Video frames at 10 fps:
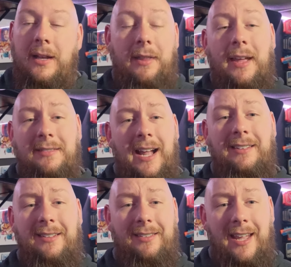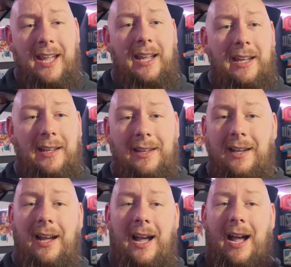Now, that's not to say
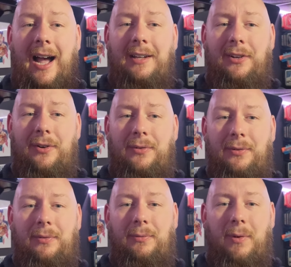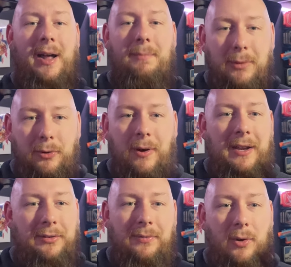I don't want
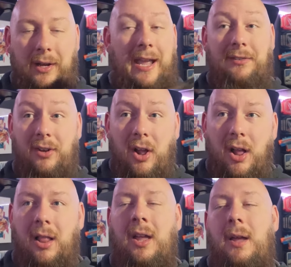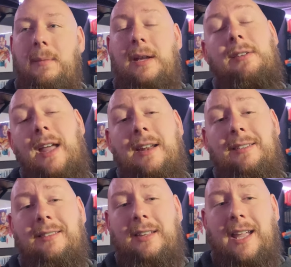Blu-rays or 4Ks at all, because that
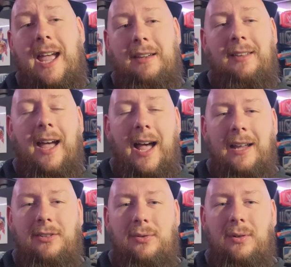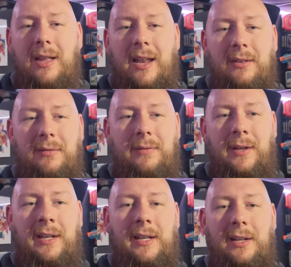isn't the case. I do a lot of
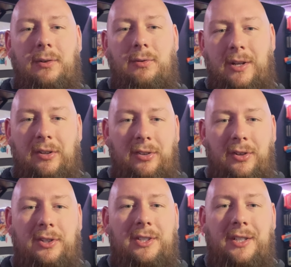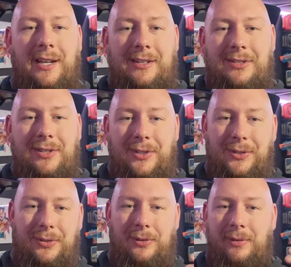research
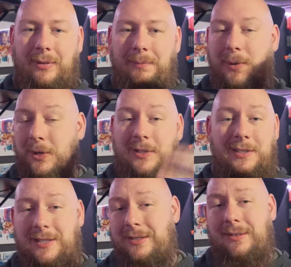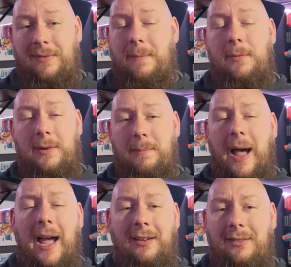into purchases if I'm going to
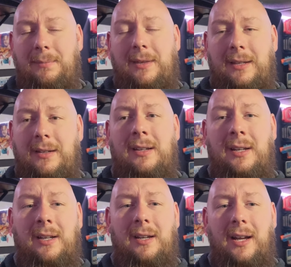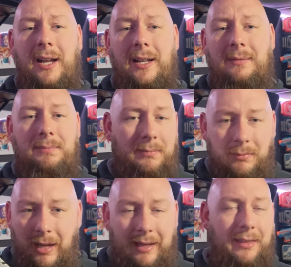buy something
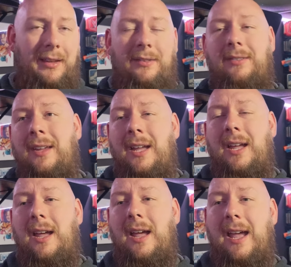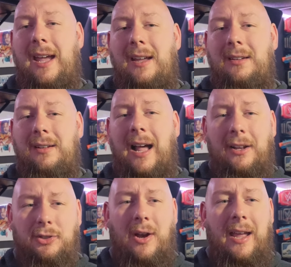like this, and
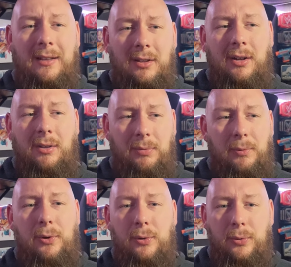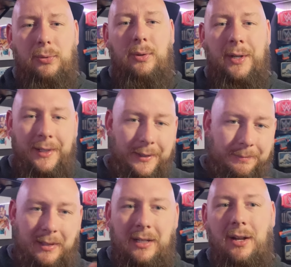I'll try and look through,
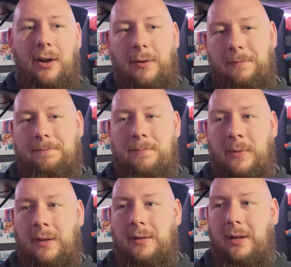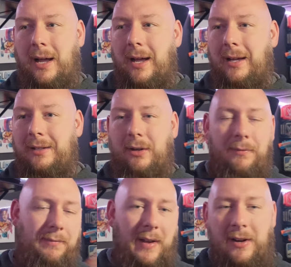you know, you know,
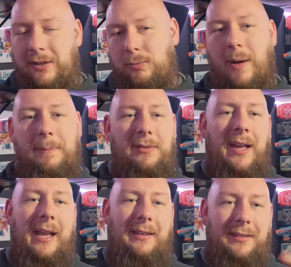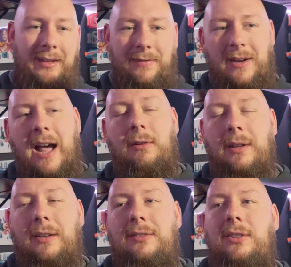various websites and different
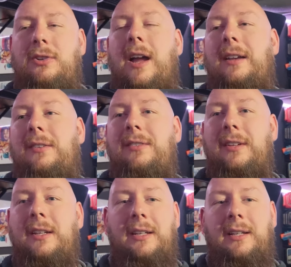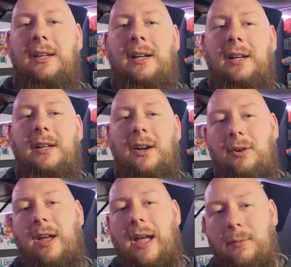outlets to try and see,
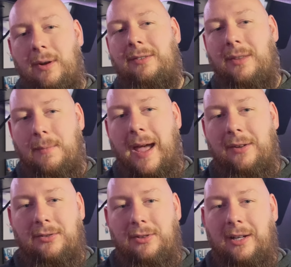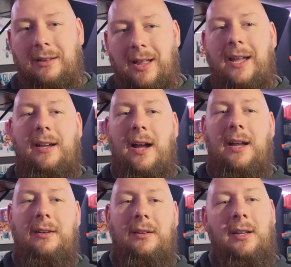okay, what's the mastering like
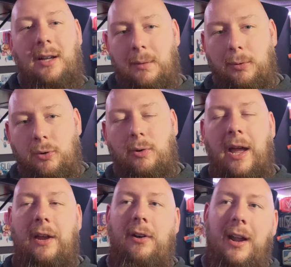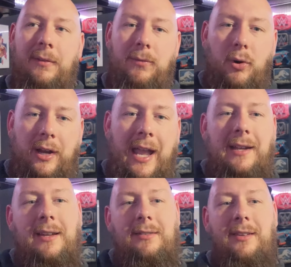on a Blu-ray or on a 4K
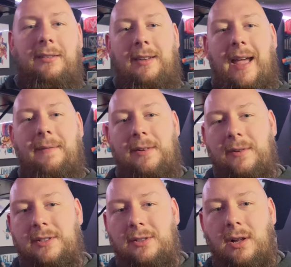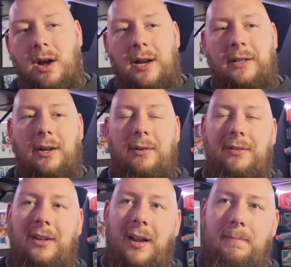disc? Does it have the original audio?
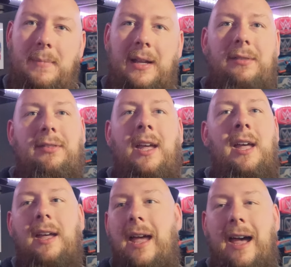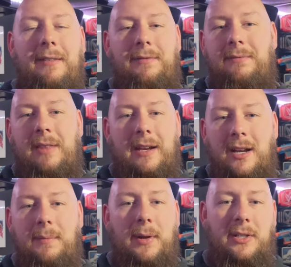Is it upmixed? Have they
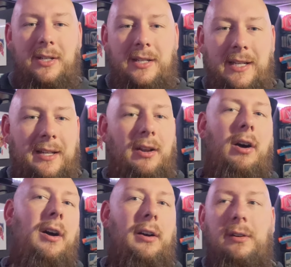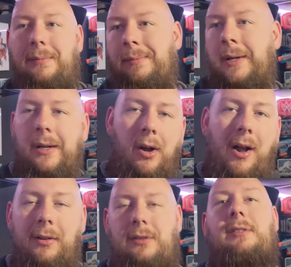done a bunch of DNR,
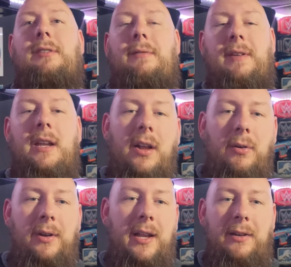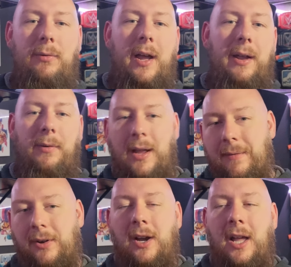altered the video in any way,
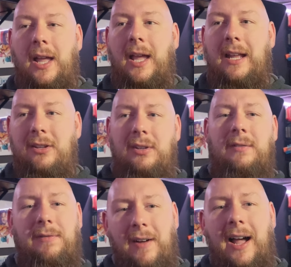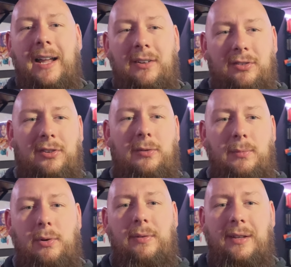whatever? And you can find certain
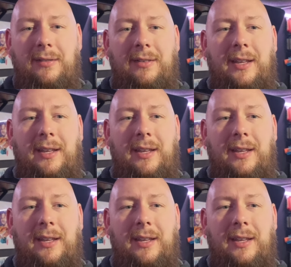movies